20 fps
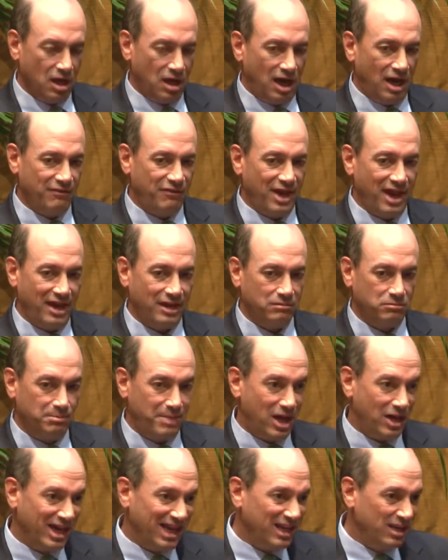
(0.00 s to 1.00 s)
I've had
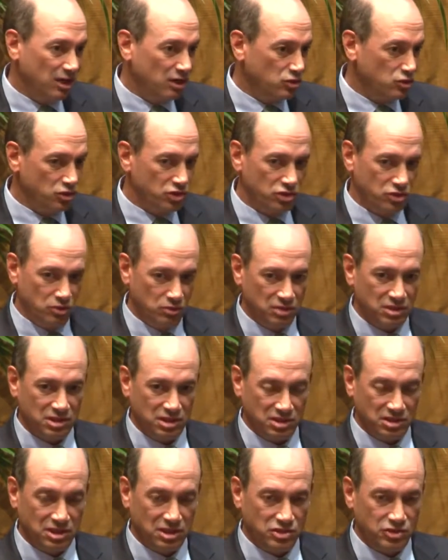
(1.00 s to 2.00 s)
about 800 students
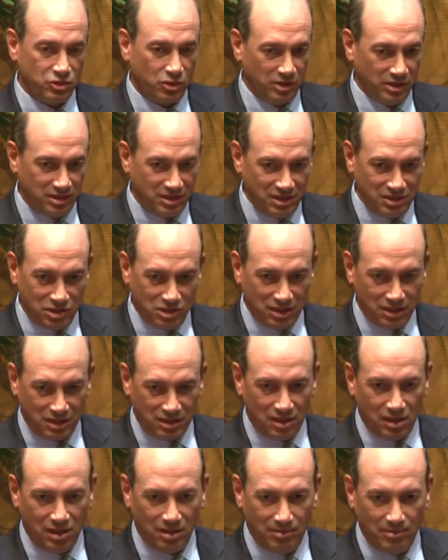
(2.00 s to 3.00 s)
since I started teaching
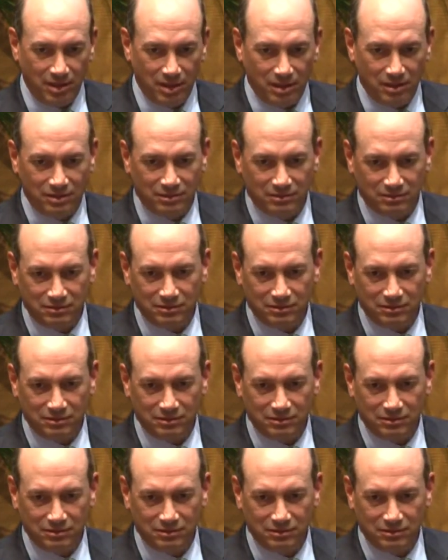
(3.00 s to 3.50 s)
at Columbia.